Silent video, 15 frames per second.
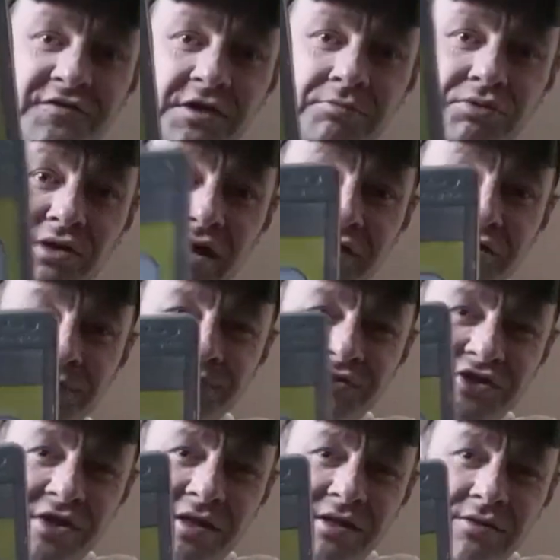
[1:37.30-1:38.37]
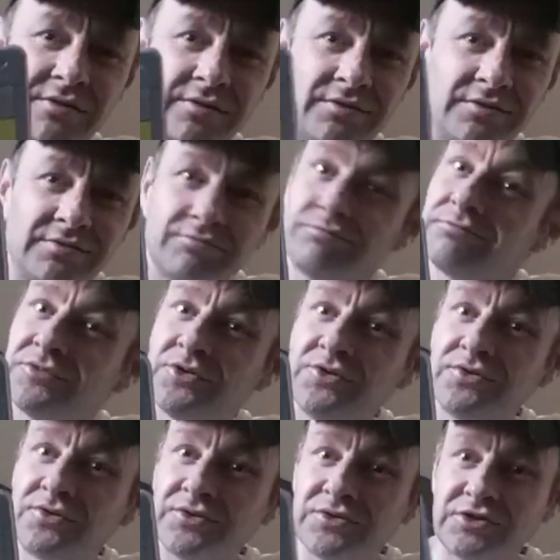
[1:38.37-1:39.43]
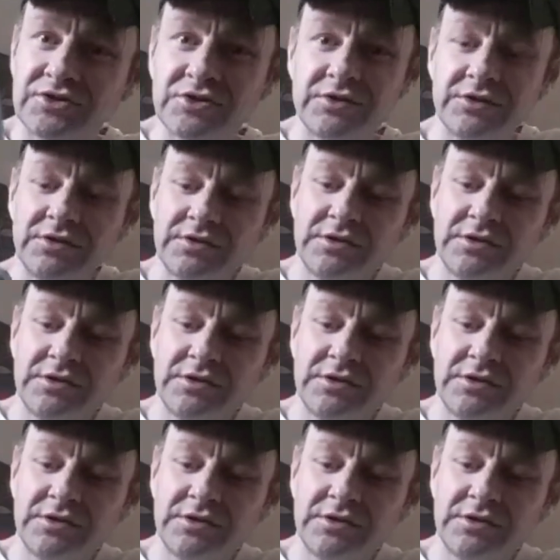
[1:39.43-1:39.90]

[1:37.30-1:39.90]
for the Platinum set. Who knows?